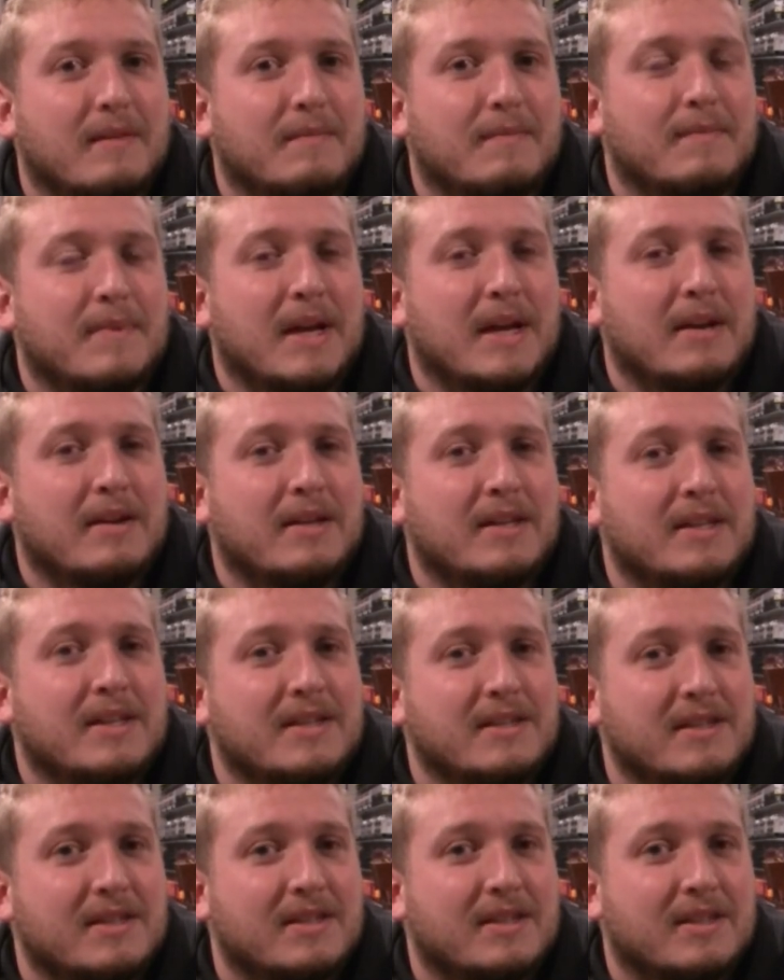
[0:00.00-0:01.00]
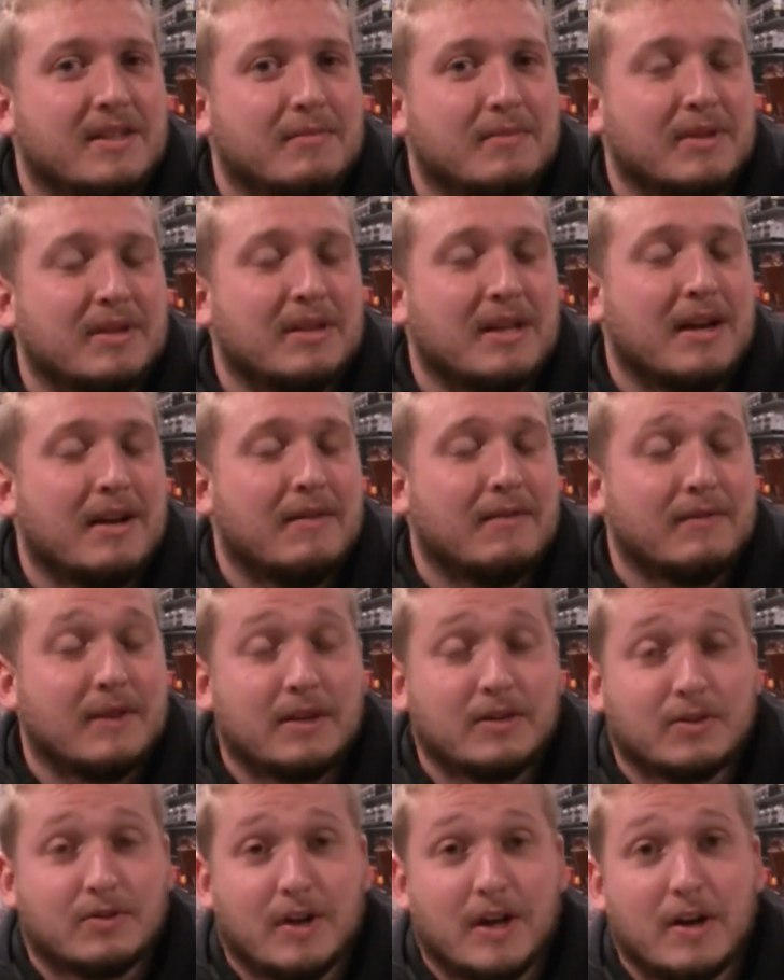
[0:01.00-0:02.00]
Barry is this year, but
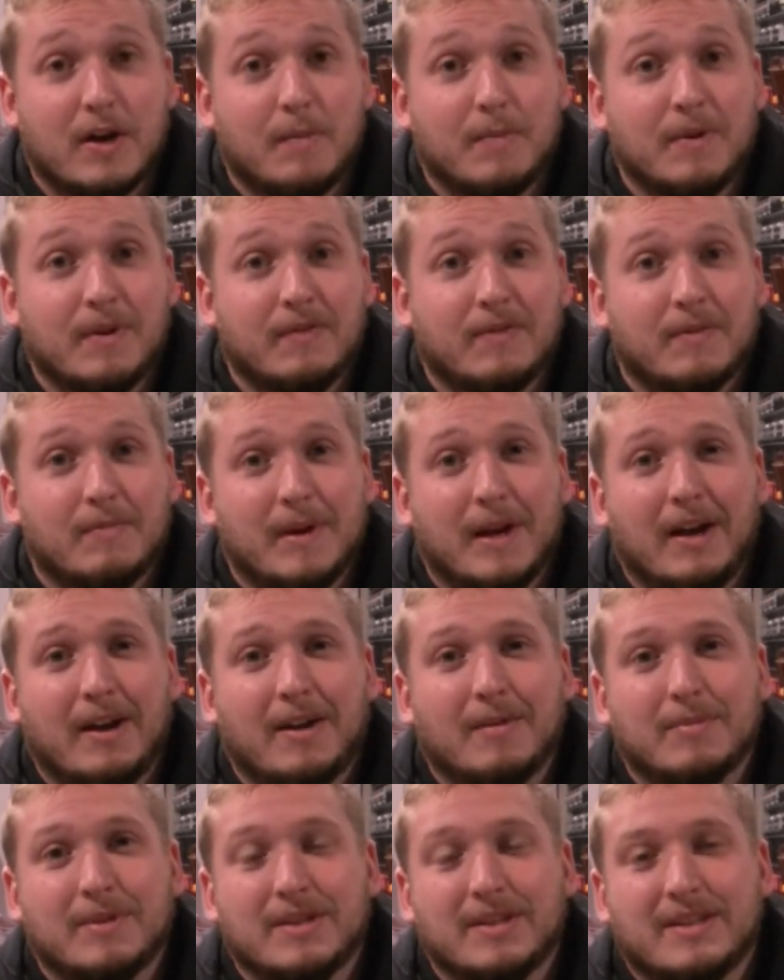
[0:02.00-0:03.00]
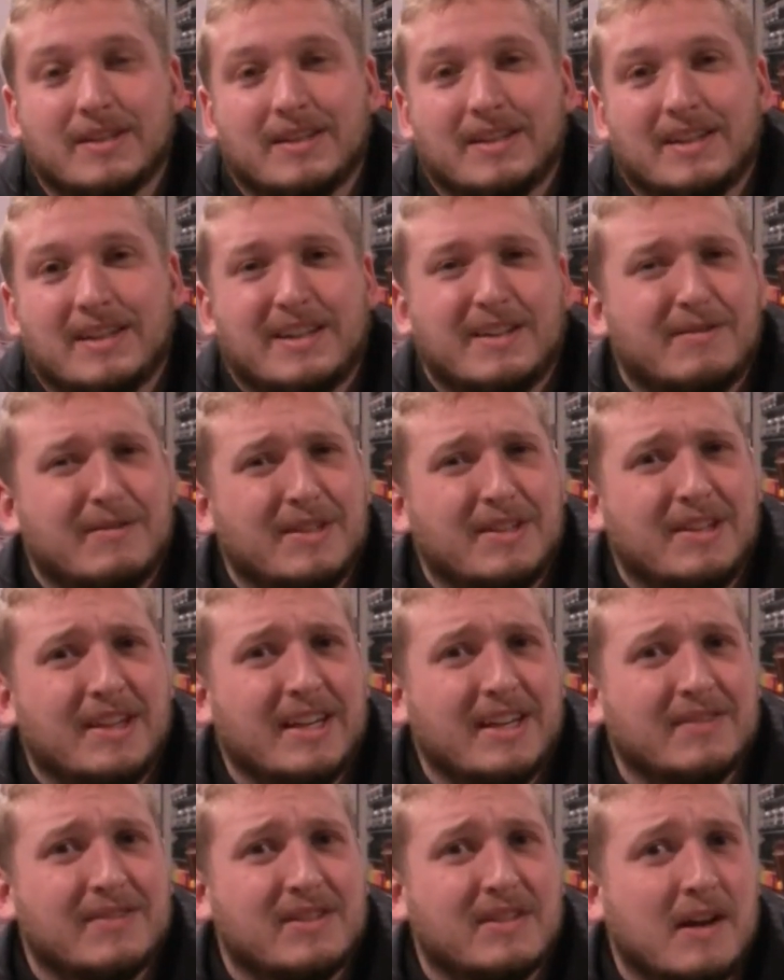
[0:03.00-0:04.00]
that's a great opener for Barry. But when you
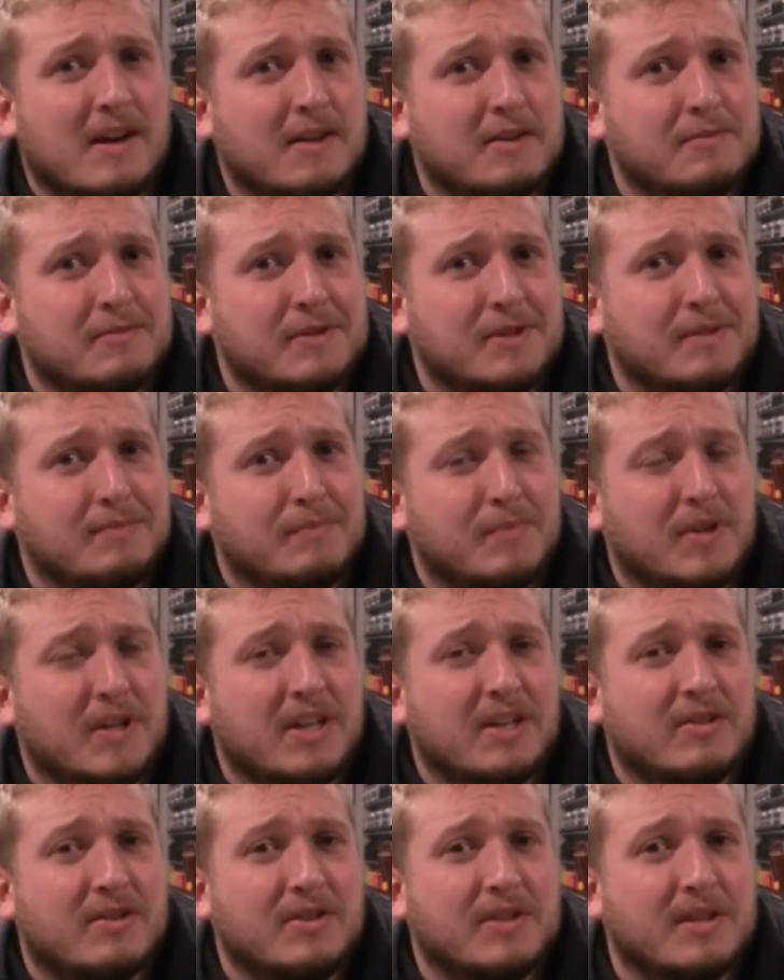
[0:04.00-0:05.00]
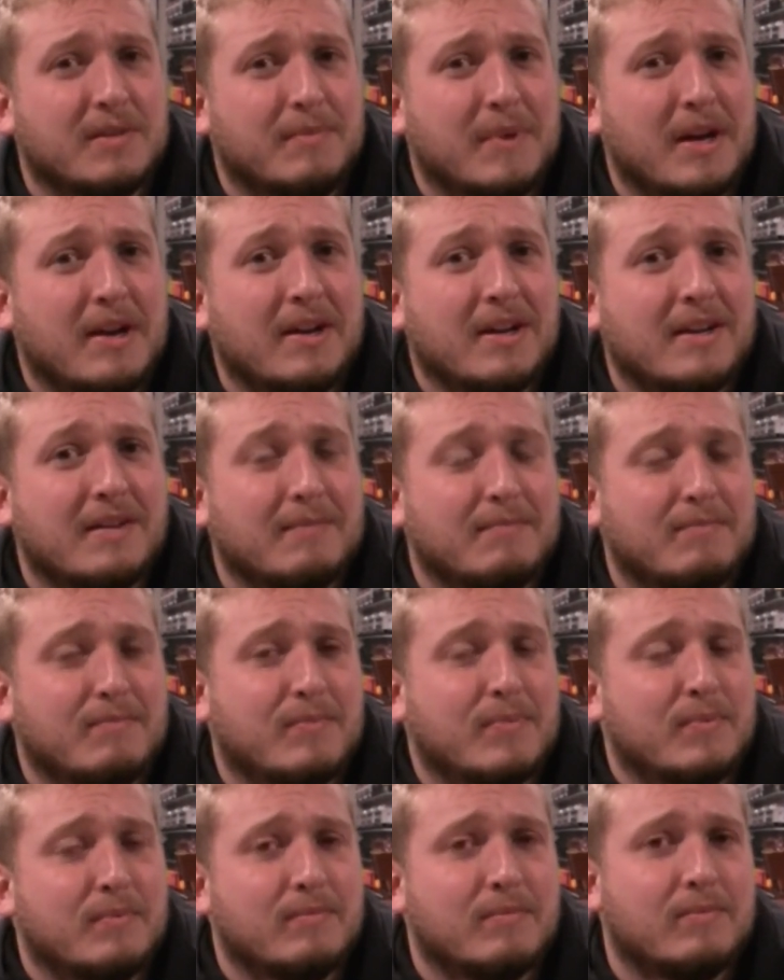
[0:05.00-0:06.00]
think of Salisbury playing close to Barry, it
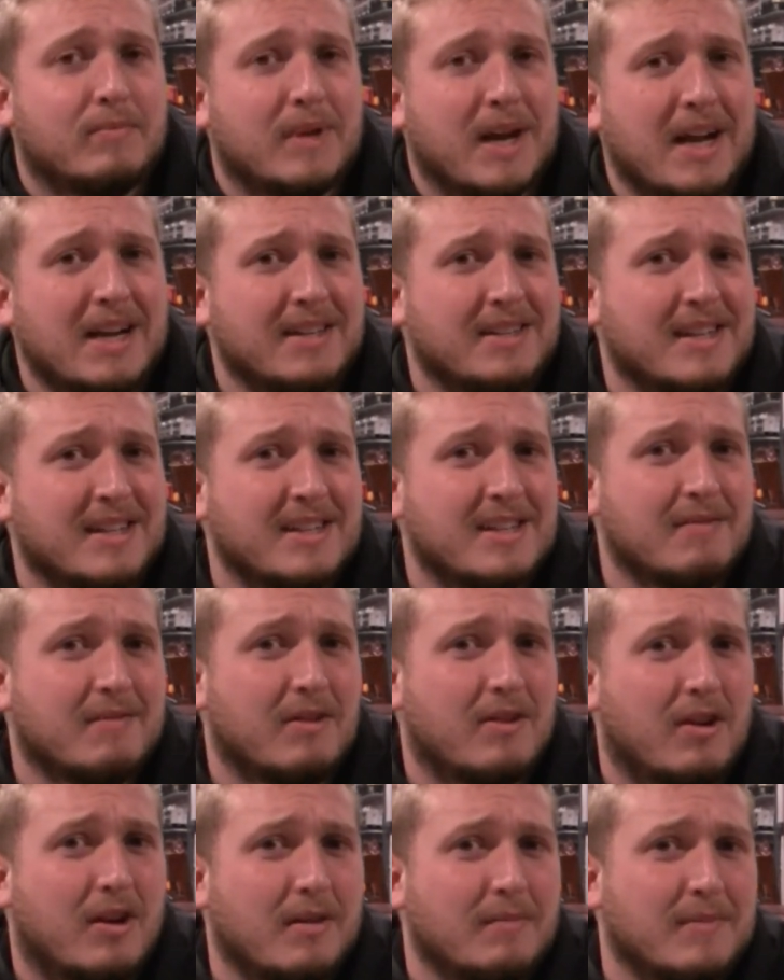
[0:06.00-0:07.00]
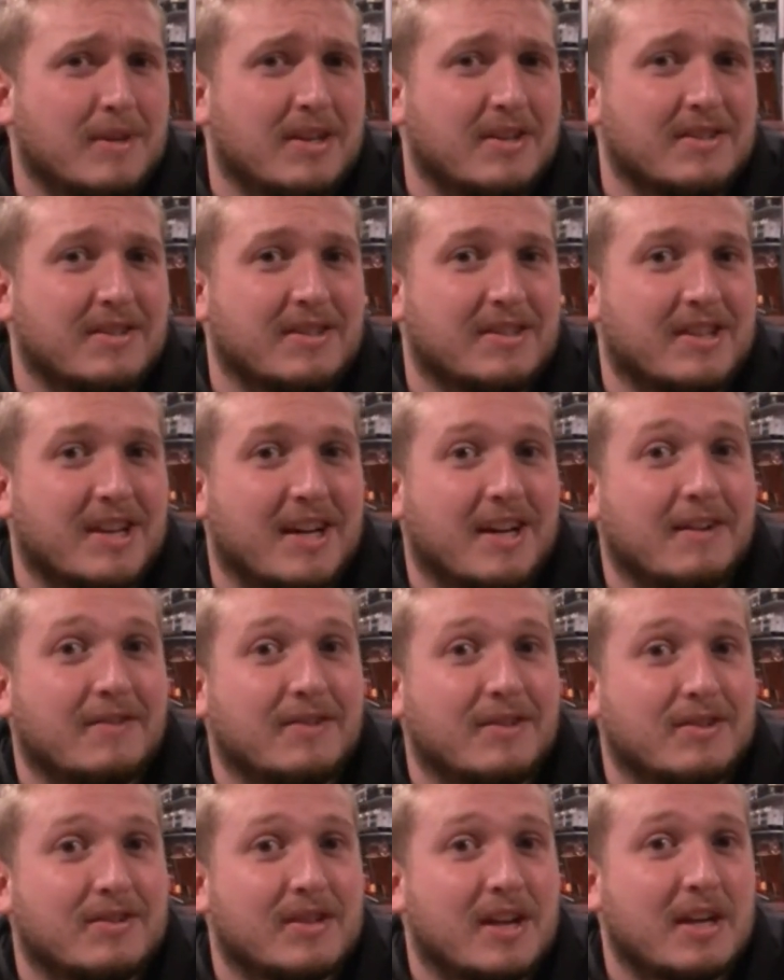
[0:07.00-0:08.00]
kind of sends some alarm bells in your head if
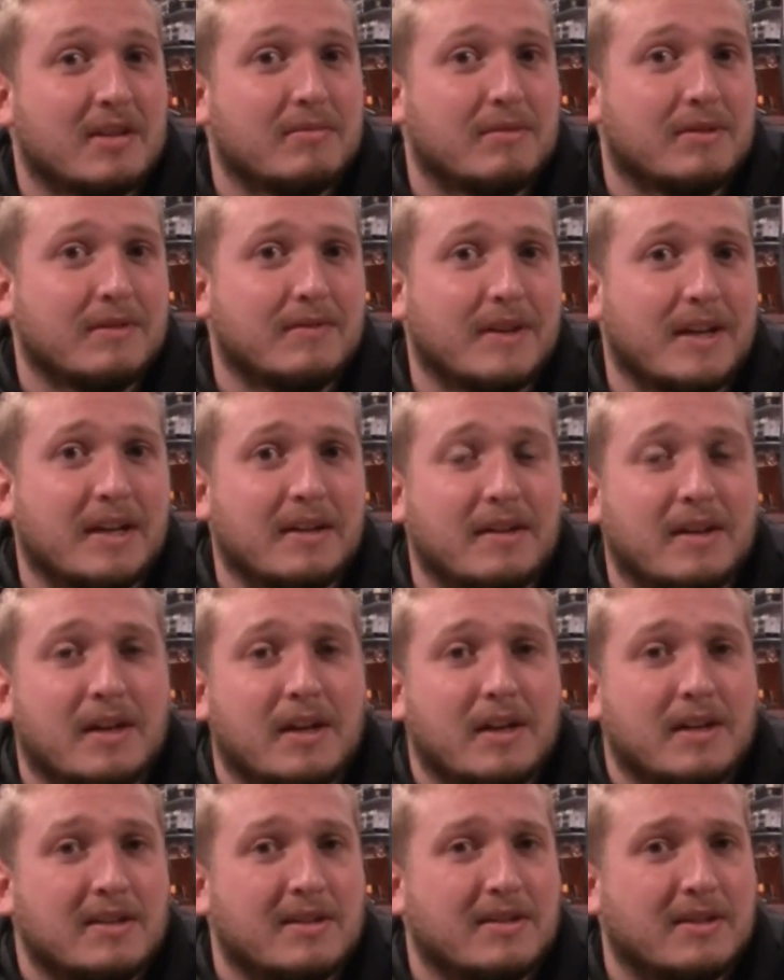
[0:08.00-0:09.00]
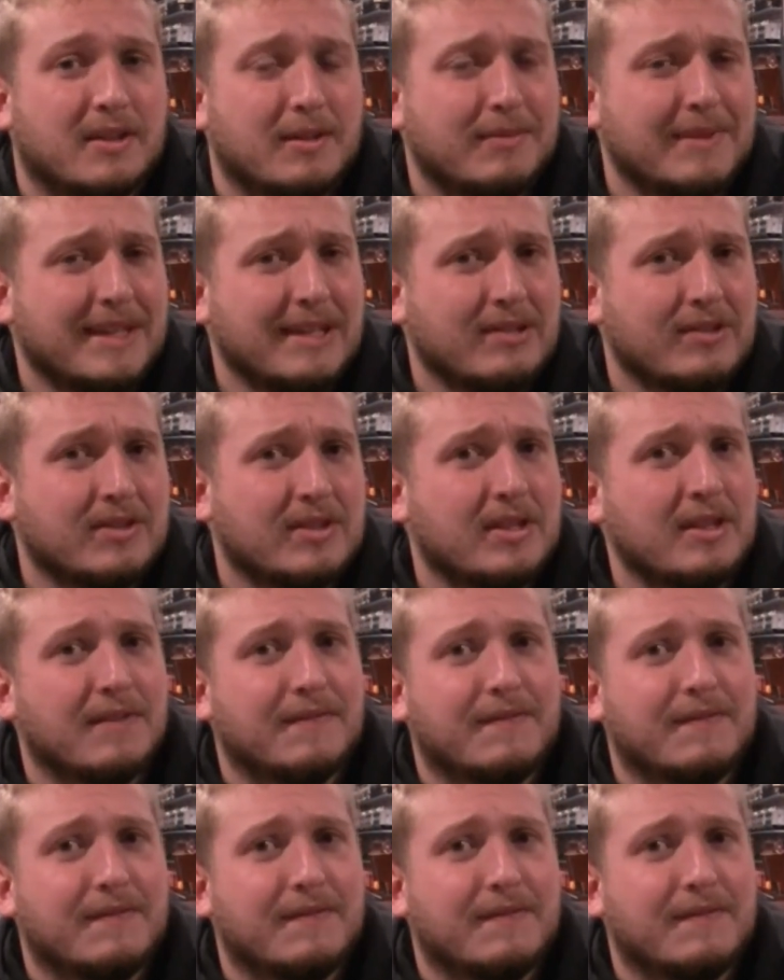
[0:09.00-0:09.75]
you're a Salisbury fan. So it'll be interesting to